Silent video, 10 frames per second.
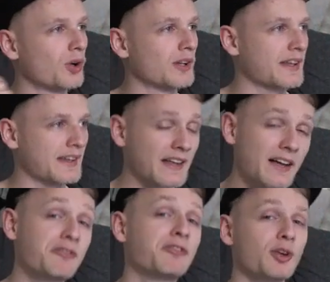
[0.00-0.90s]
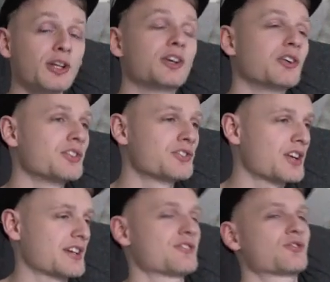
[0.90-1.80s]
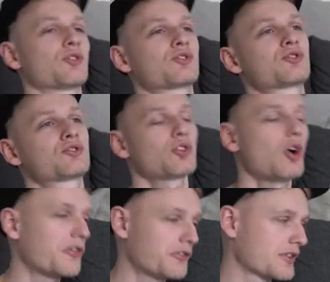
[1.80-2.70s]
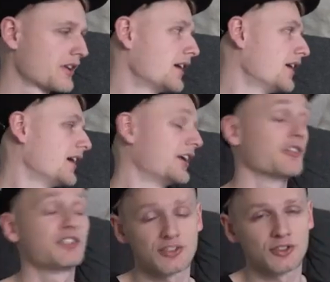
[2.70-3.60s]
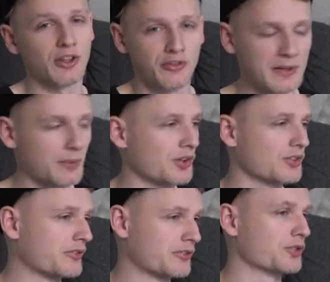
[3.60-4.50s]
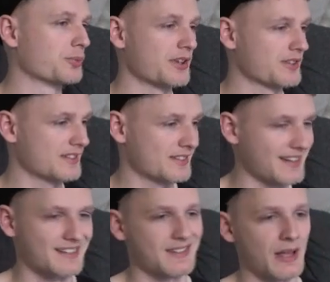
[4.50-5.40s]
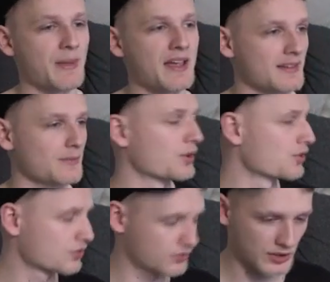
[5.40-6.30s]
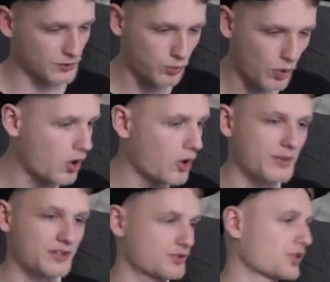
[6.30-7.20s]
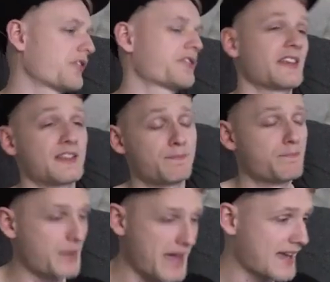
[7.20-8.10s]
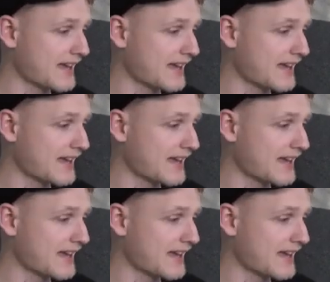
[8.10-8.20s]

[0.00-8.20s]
Like, that fully covers you. It's so soft. And obviously, it's got the three boys on for us personally, so that's amazing. But it's warm, it's soft, it's big.